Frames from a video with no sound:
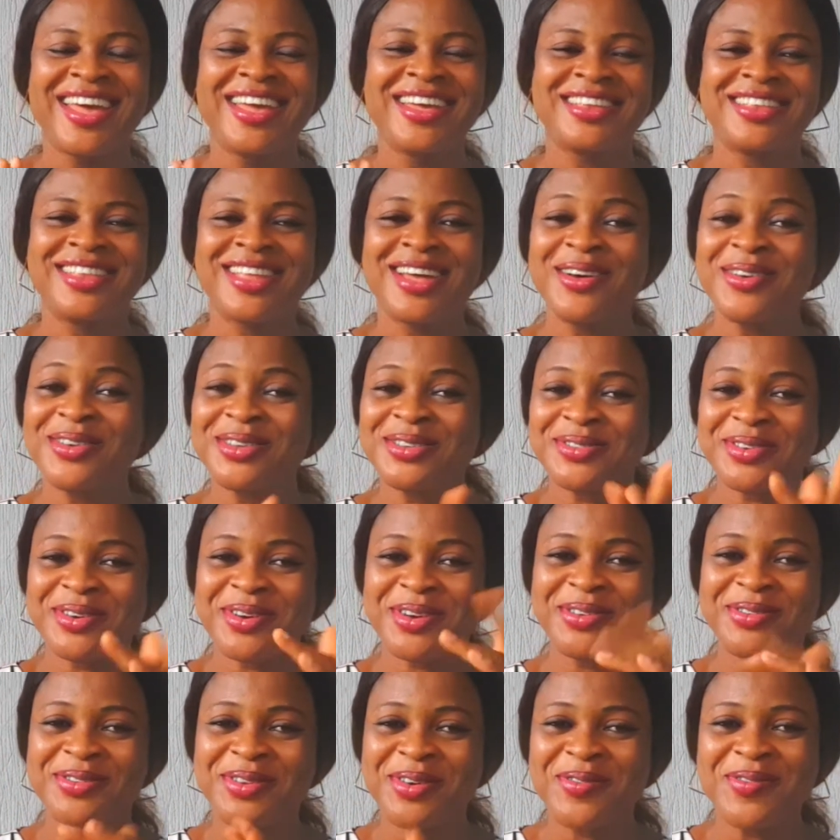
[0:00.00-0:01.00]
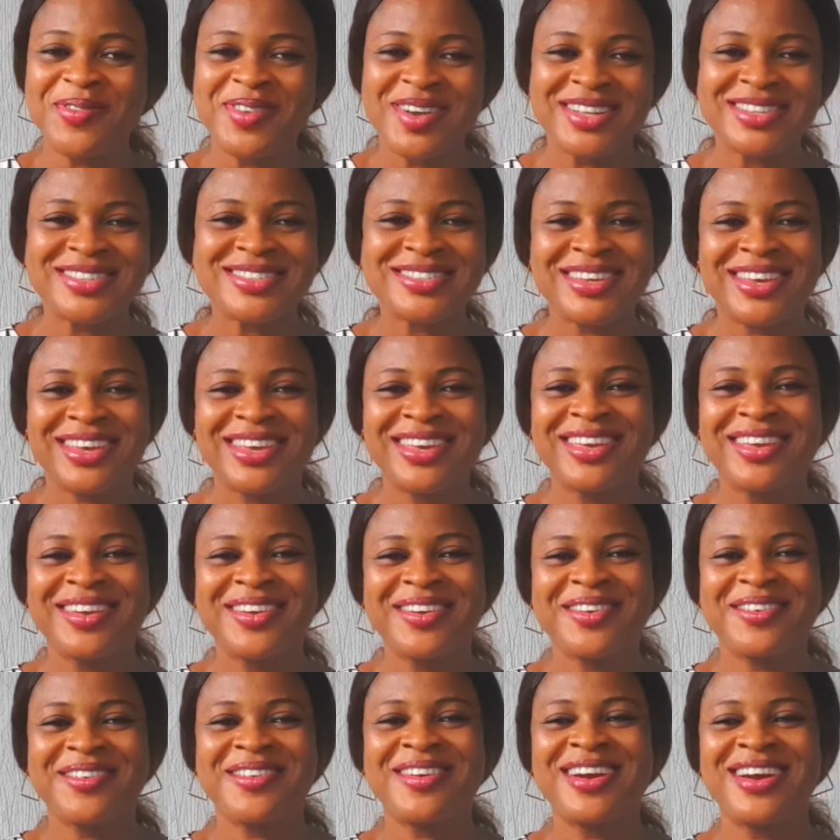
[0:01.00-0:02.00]
That was very dramatic,
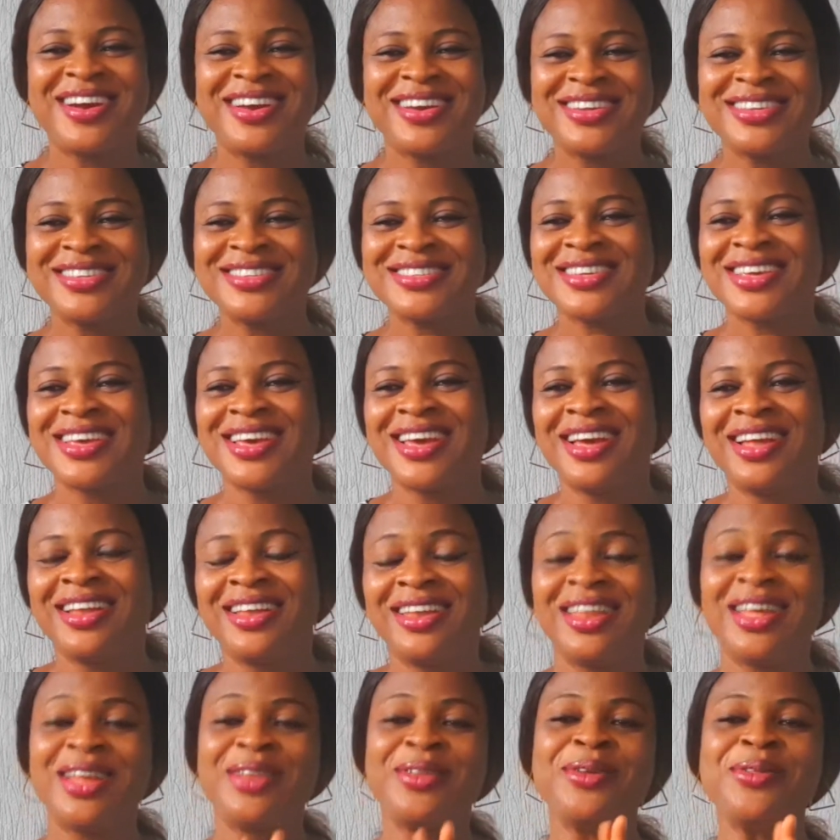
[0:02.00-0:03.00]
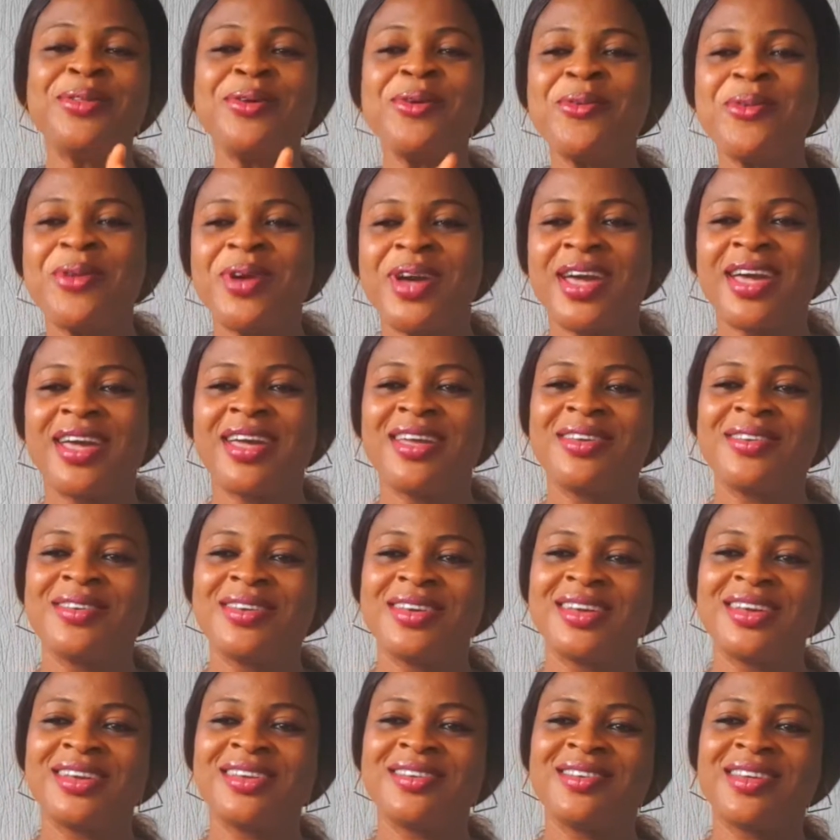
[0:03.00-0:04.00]
right? And another way
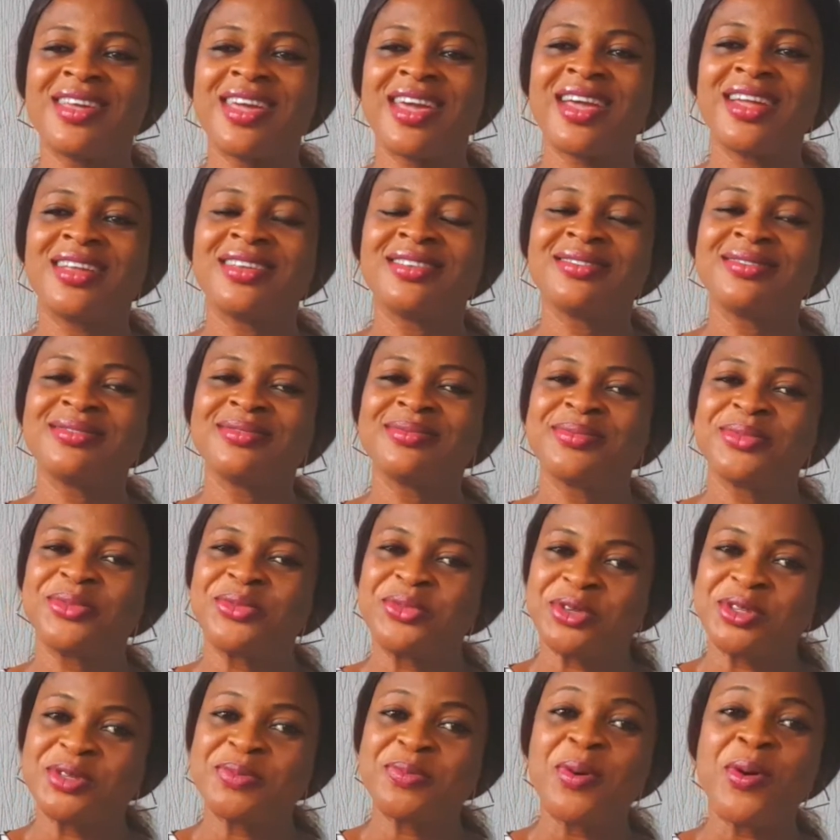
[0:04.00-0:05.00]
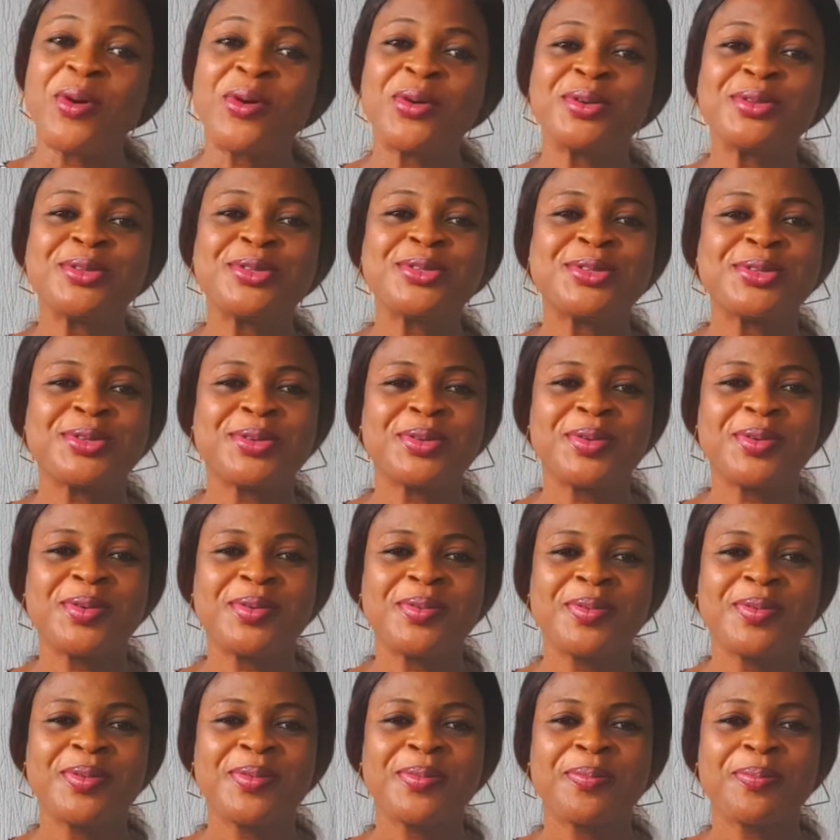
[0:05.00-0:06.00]
you can respond to
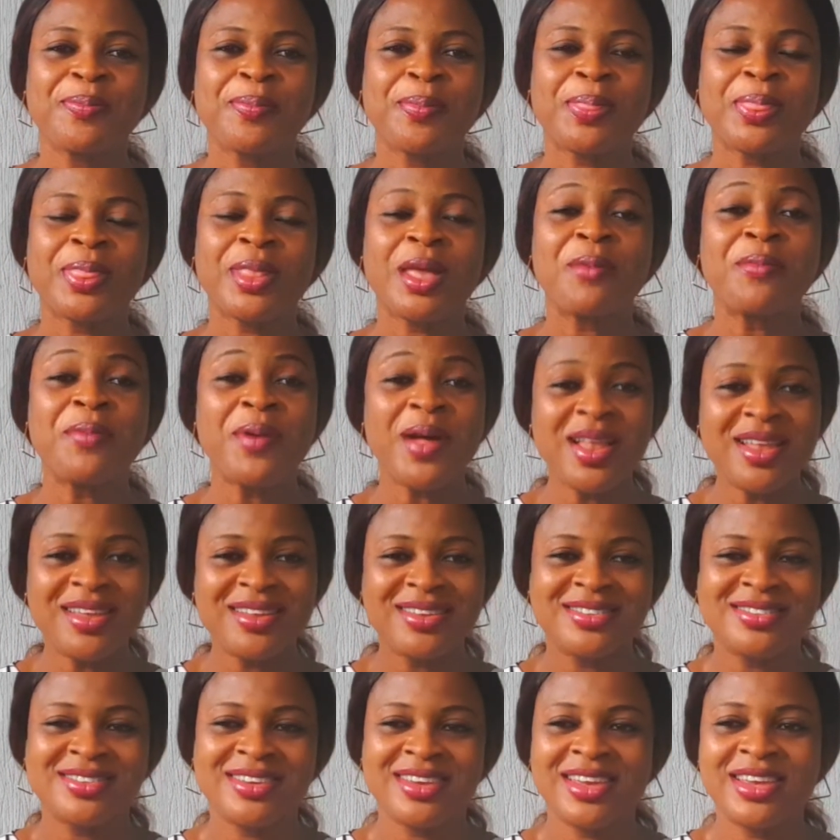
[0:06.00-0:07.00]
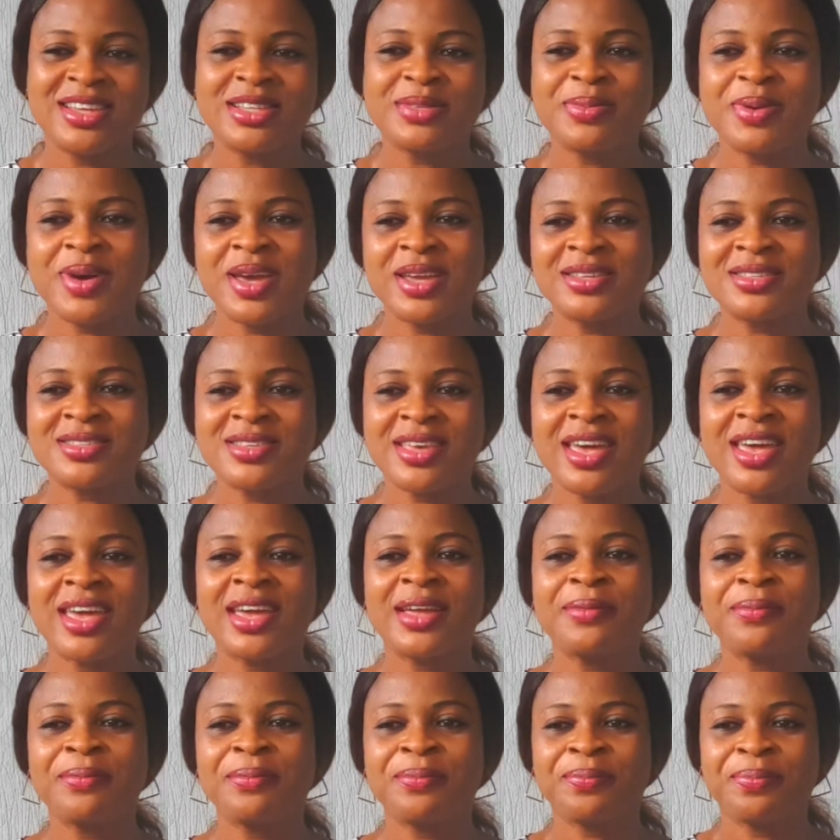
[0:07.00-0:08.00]
apology is by
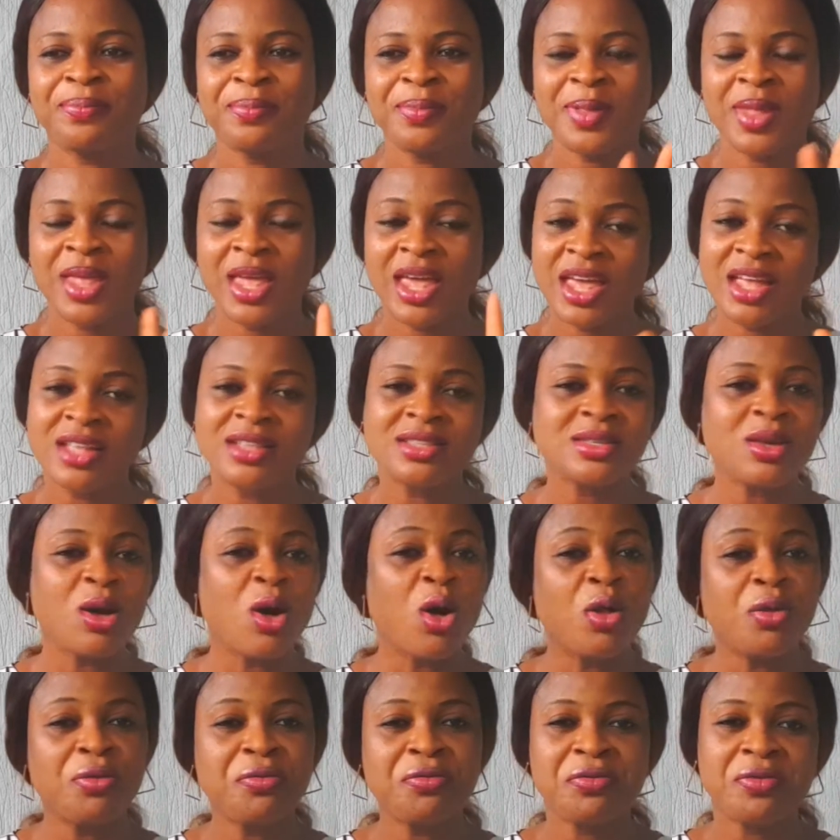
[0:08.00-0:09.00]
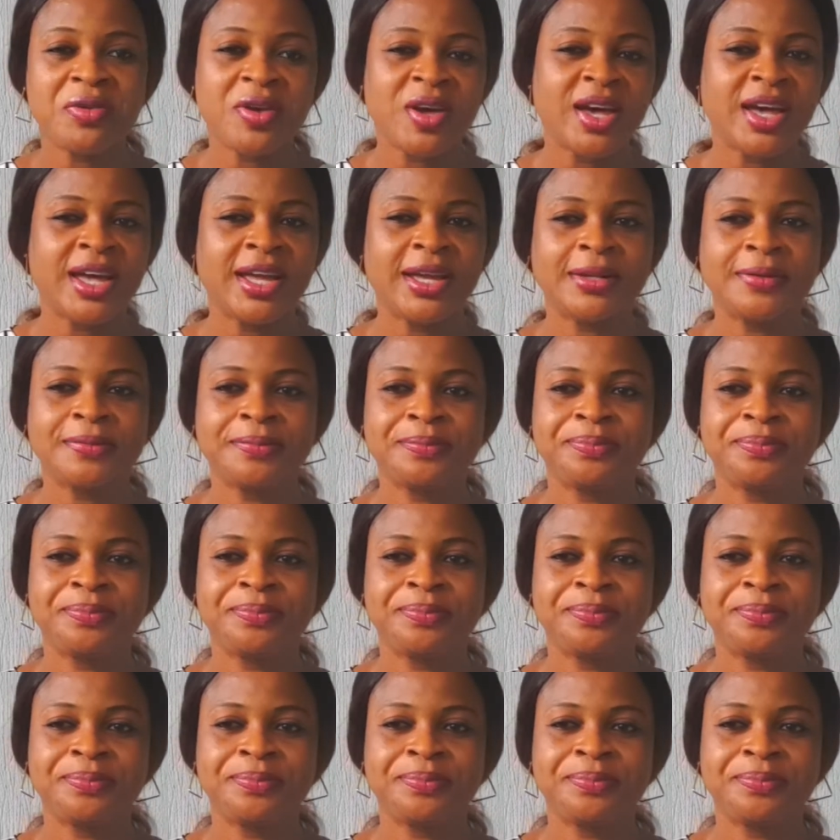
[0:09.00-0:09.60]
saying, it's all fine.